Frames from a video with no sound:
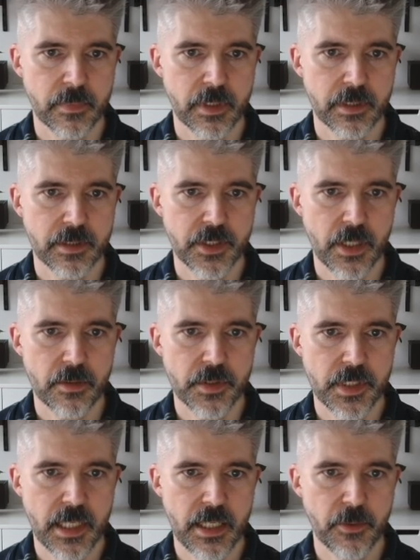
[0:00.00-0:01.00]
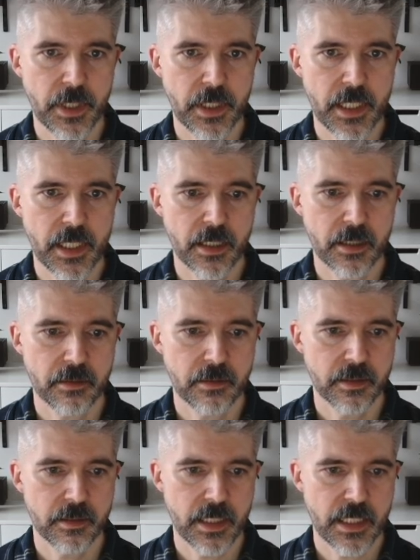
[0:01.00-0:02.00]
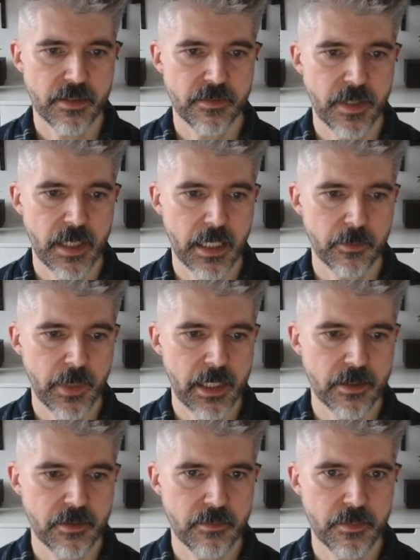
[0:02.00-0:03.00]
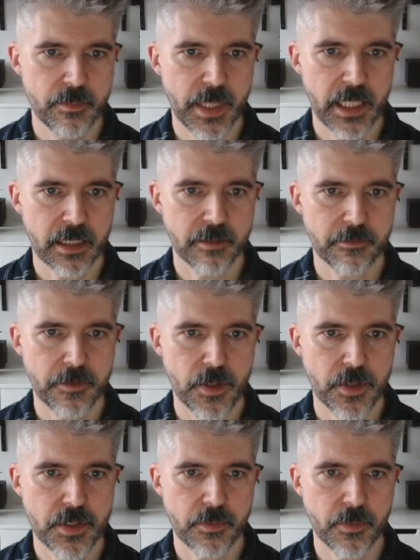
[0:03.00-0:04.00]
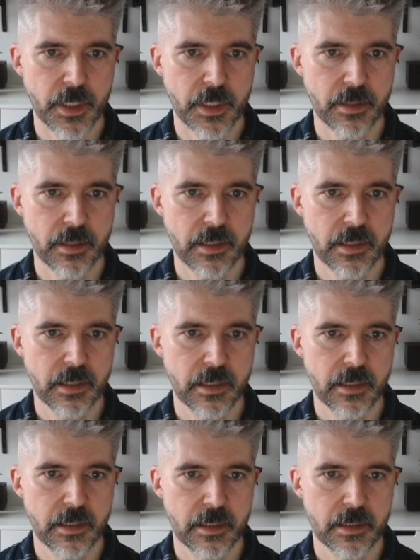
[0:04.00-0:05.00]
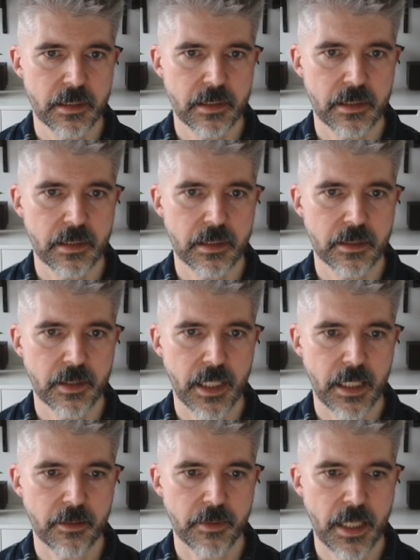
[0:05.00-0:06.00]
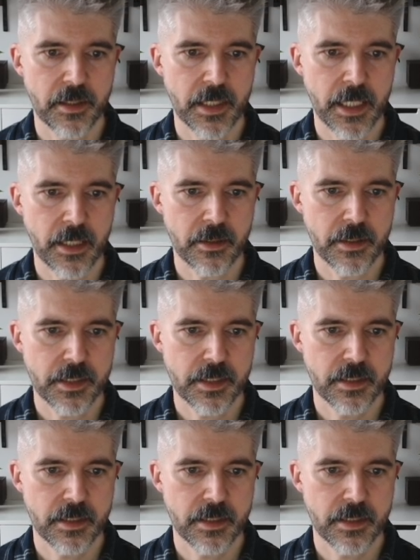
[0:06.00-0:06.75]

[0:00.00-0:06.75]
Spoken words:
So anywhere here is fine. We could pick the first one. Okay, around there is.